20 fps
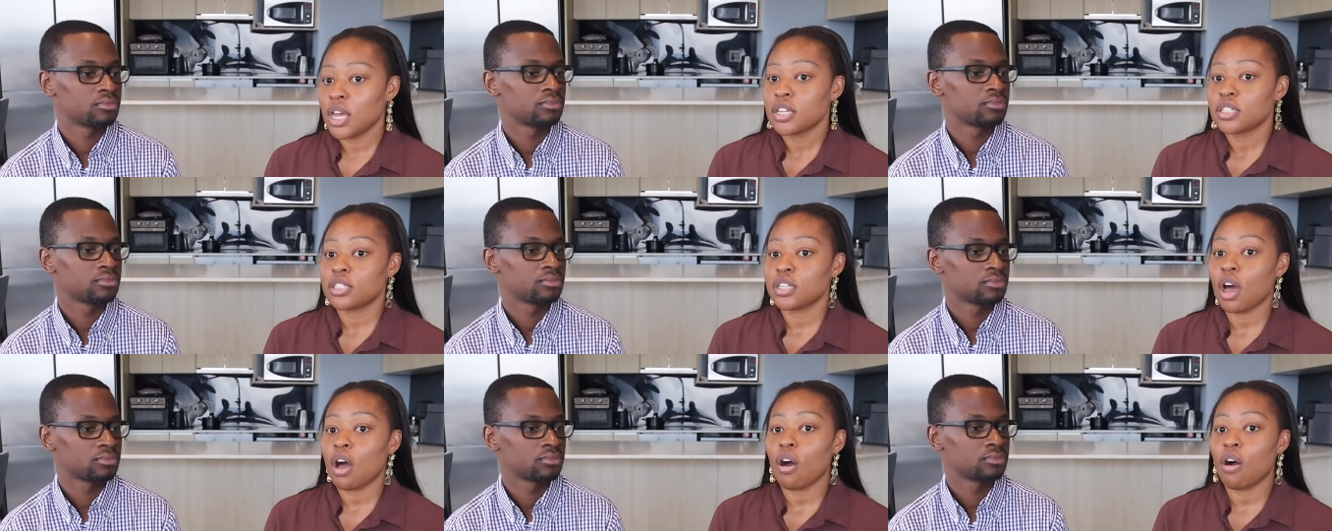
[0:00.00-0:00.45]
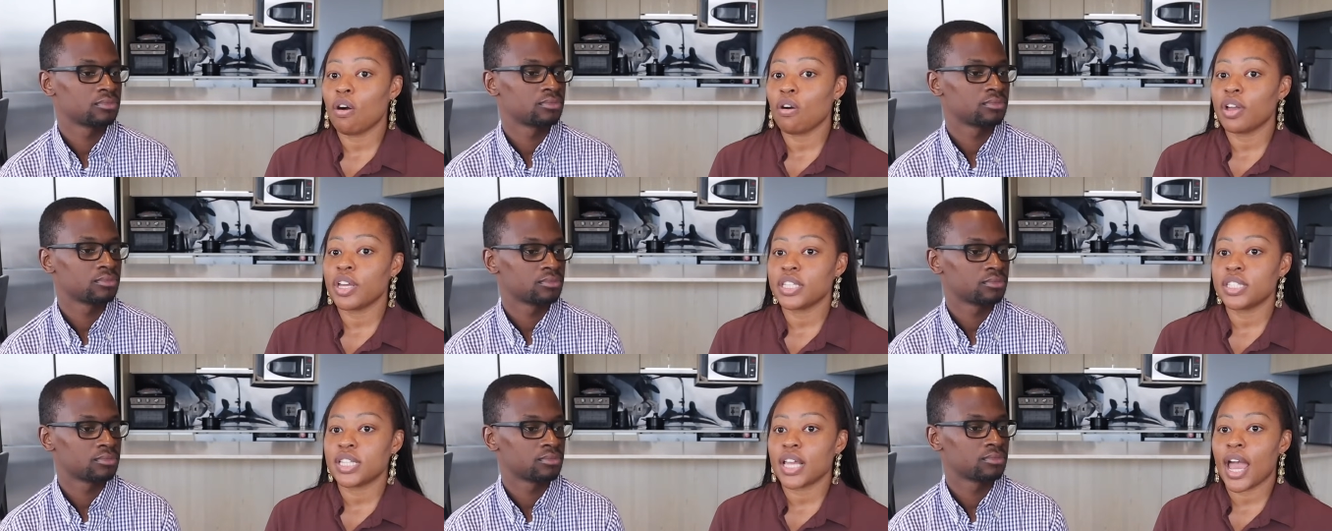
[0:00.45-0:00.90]
Speaker 1: So
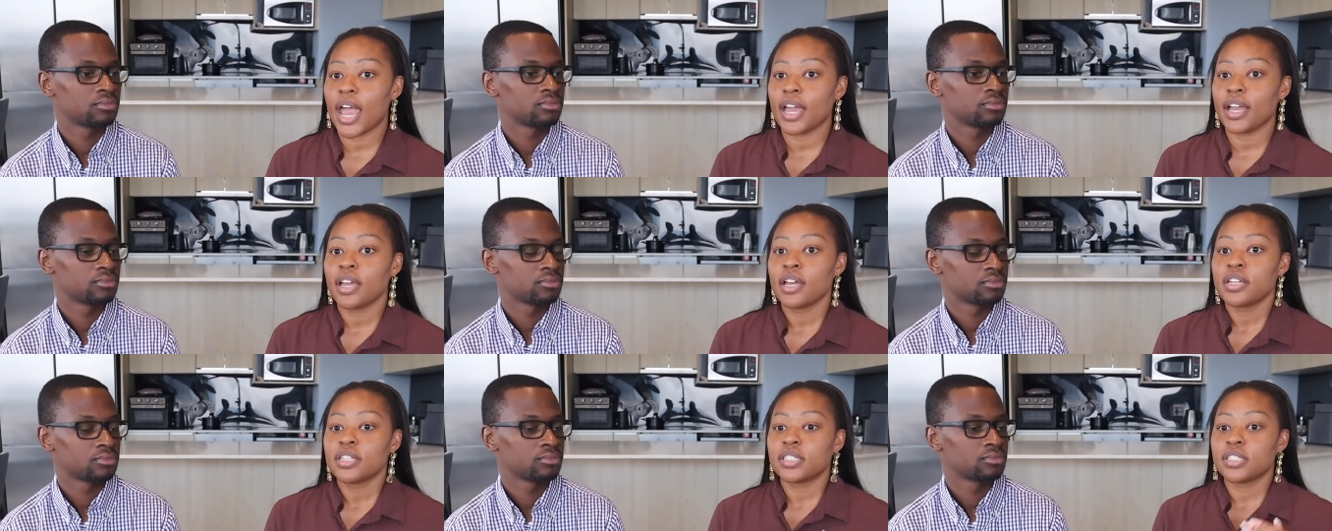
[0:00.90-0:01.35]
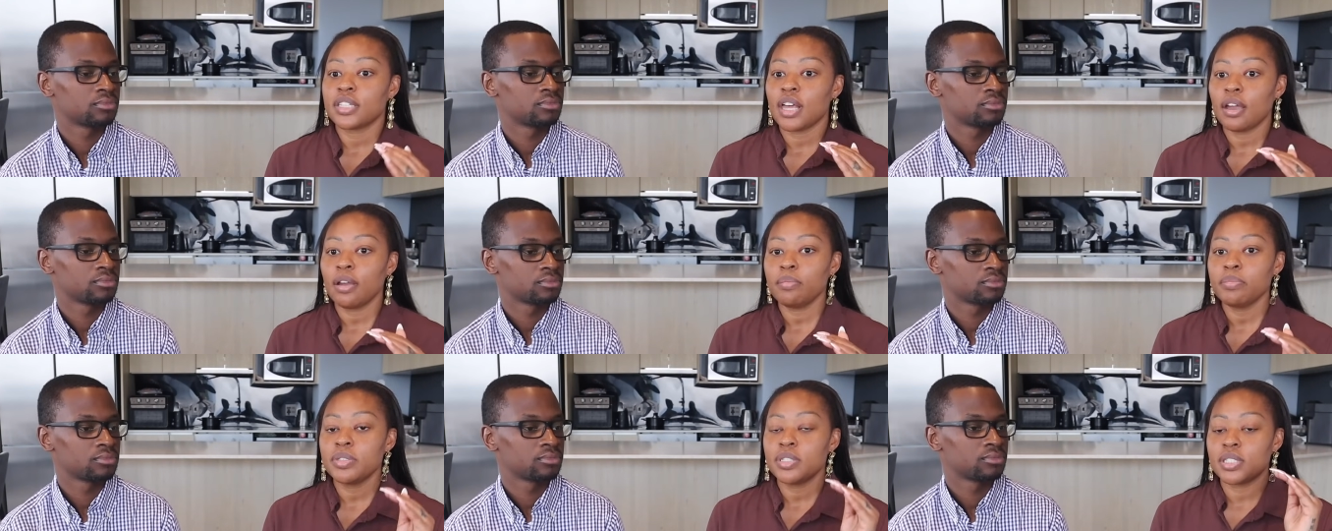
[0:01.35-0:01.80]
it's like
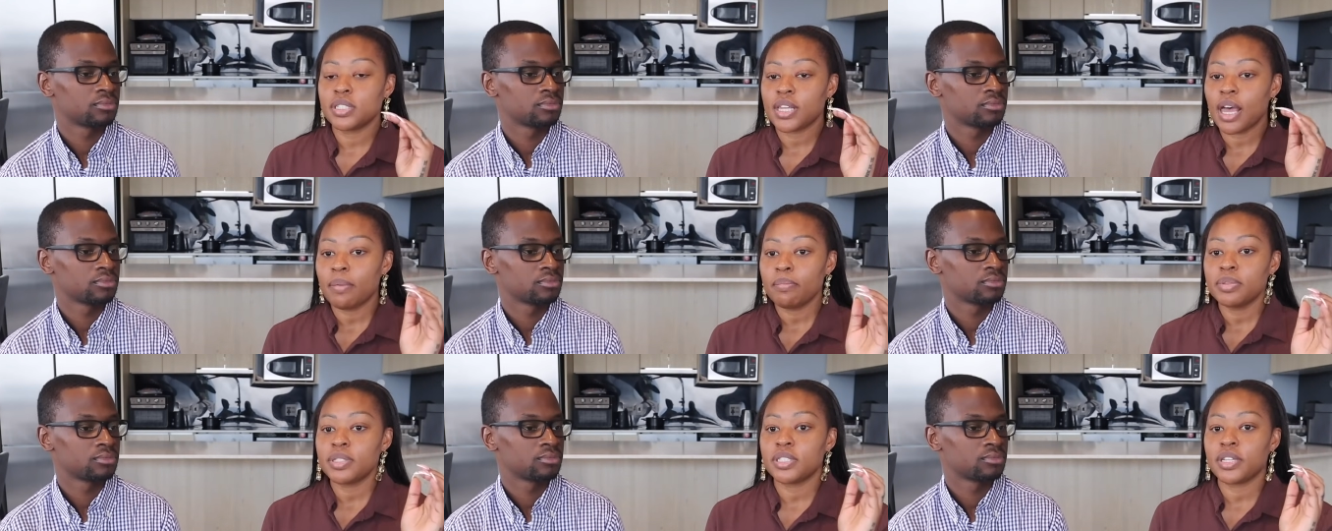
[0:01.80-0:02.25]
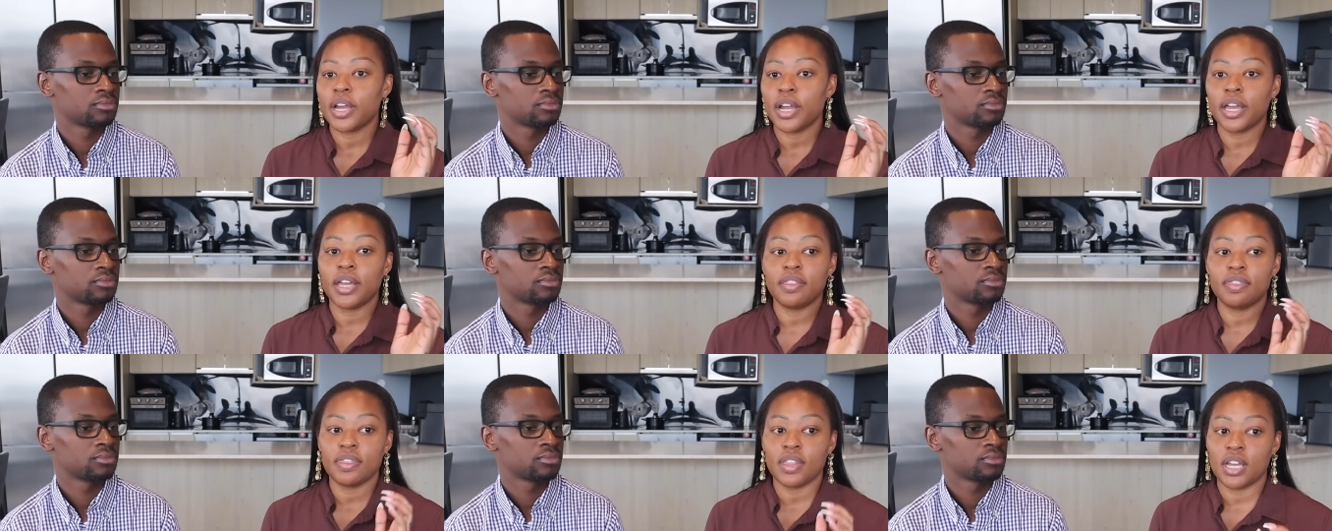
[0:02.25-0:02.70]
some some
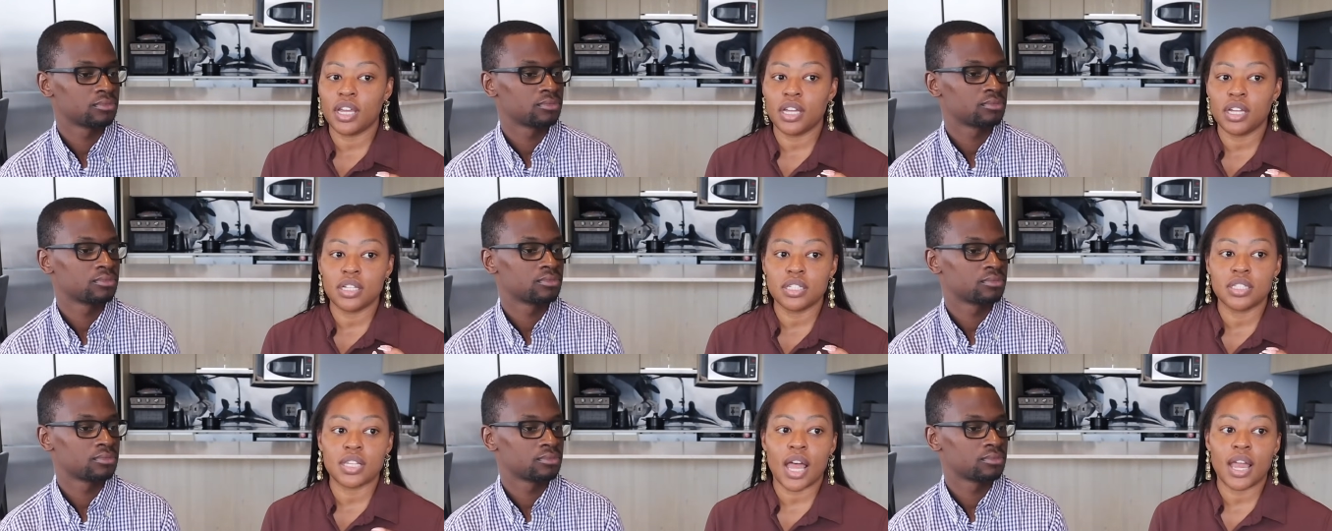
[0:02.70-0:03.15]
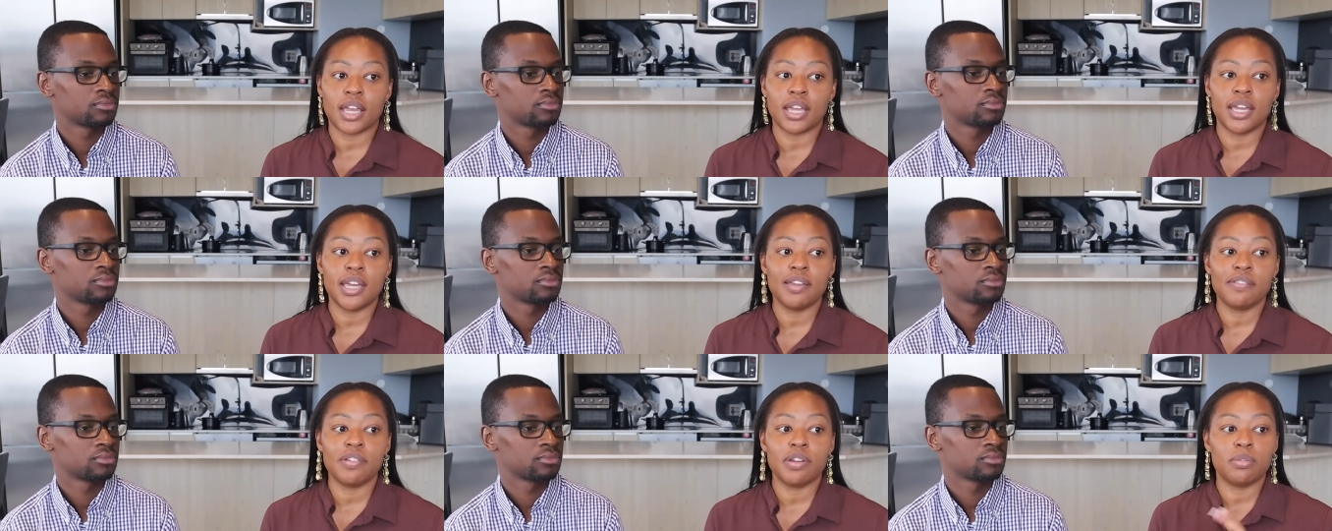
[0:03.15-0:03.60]
certain things like
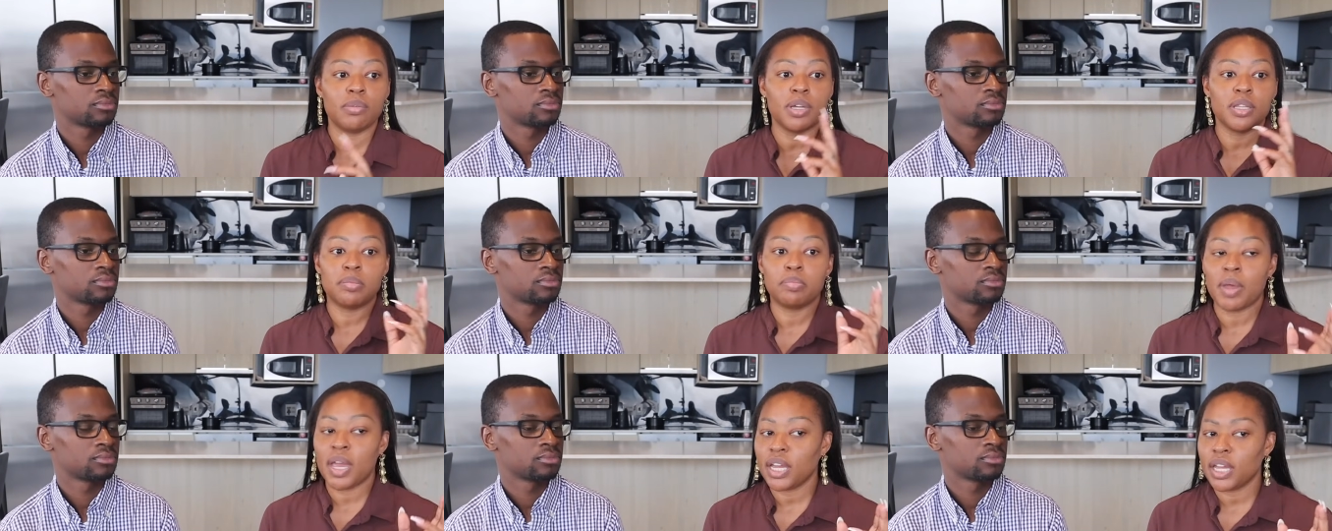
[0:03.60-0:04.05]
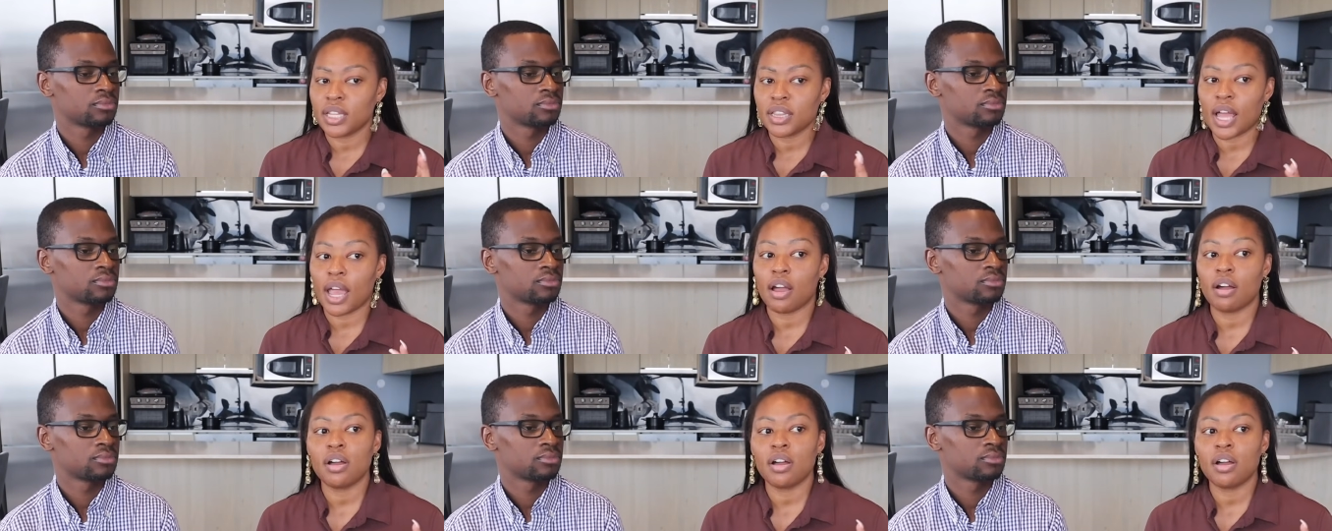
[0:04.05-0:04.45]
even with banking, like